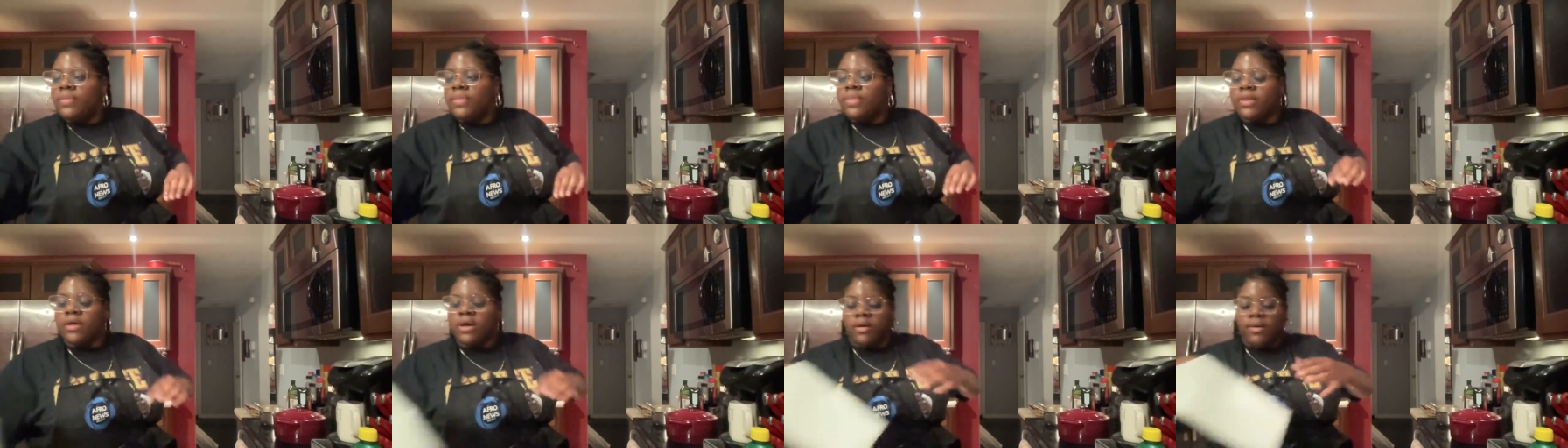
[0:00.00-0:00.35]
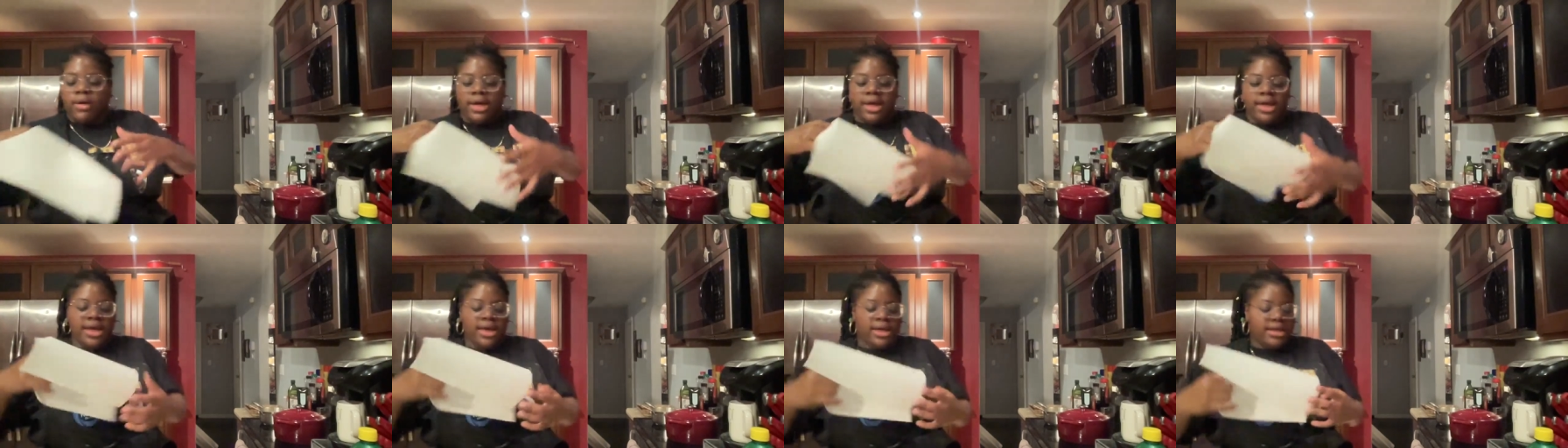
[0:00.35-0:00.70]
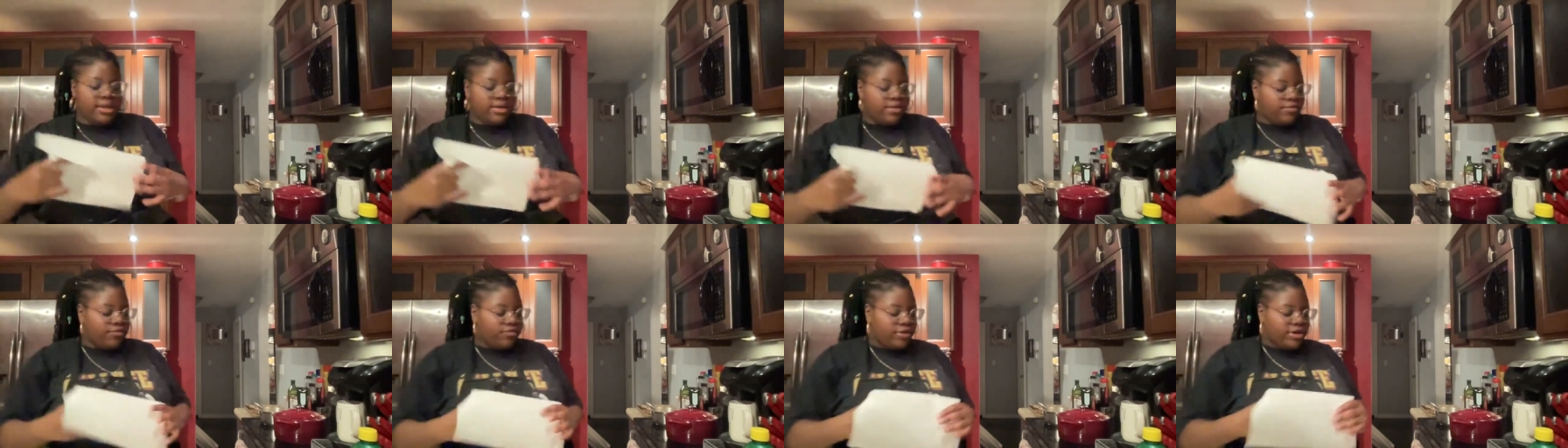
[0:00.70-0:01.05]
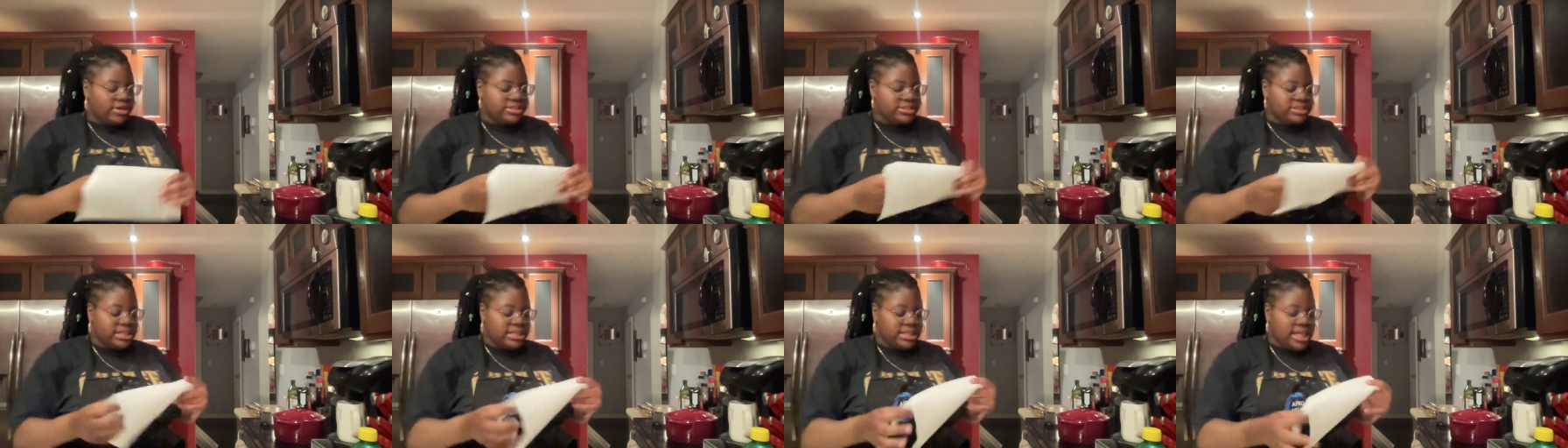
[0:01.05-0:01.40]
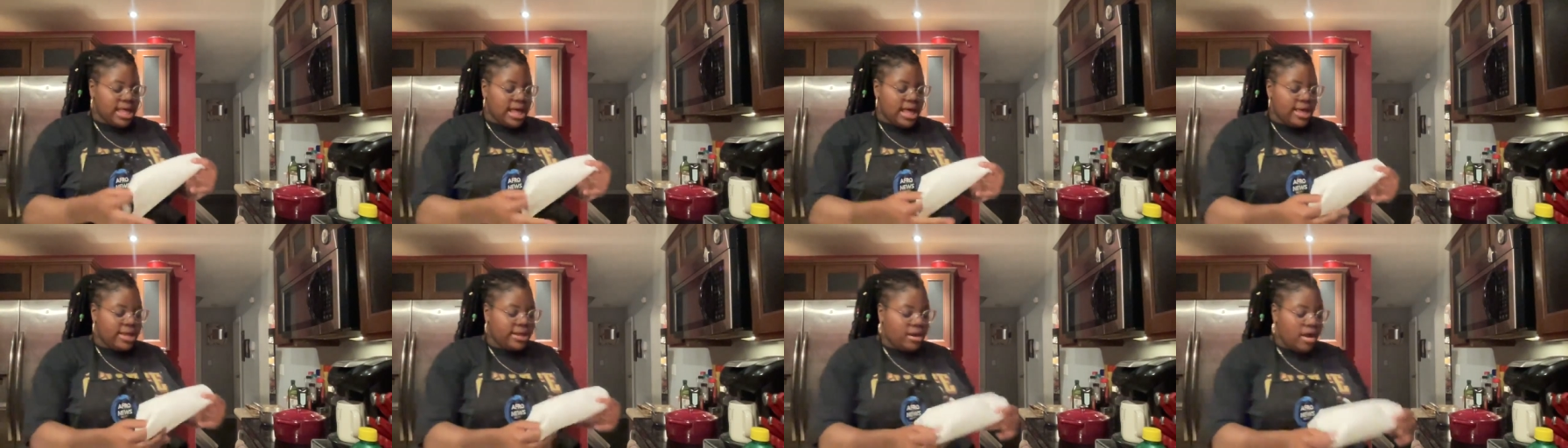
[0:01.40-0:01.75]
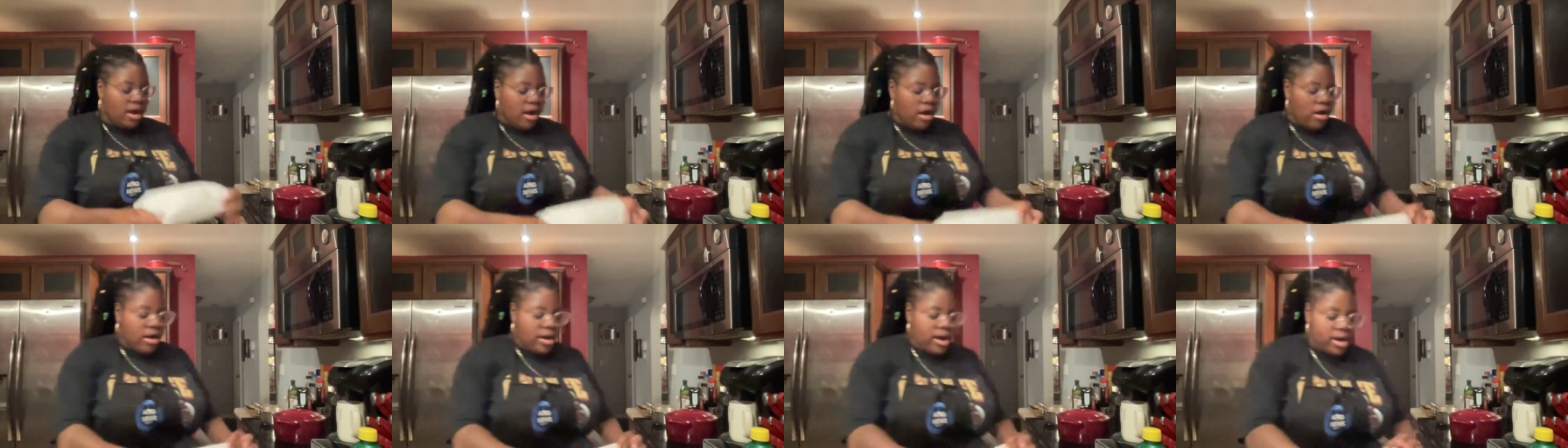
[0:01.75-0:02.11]
Go ahead and freshly line
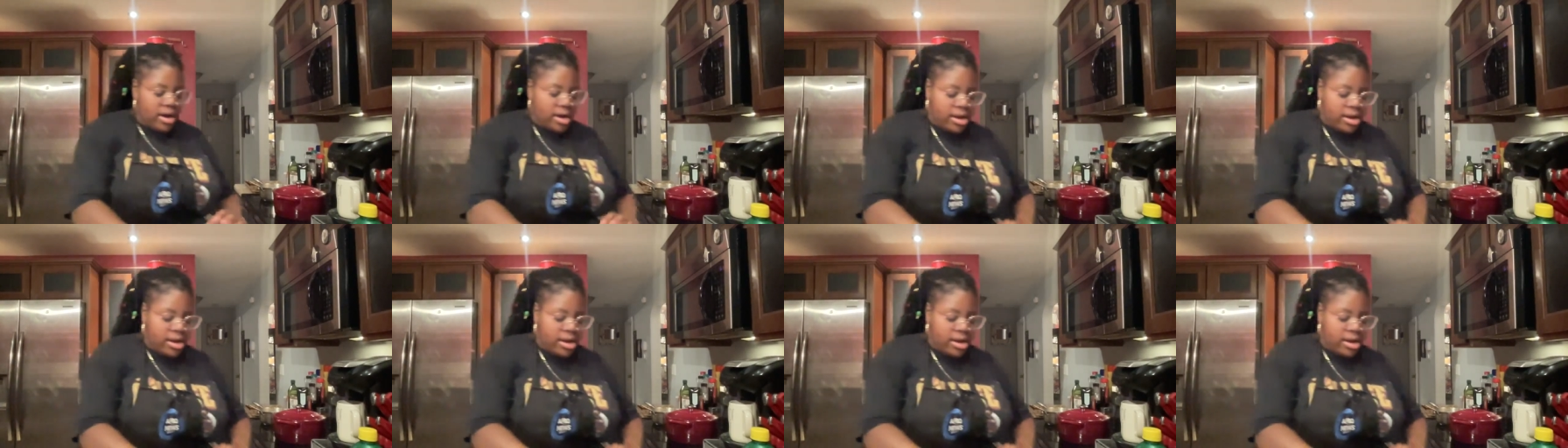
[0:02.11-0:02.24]
our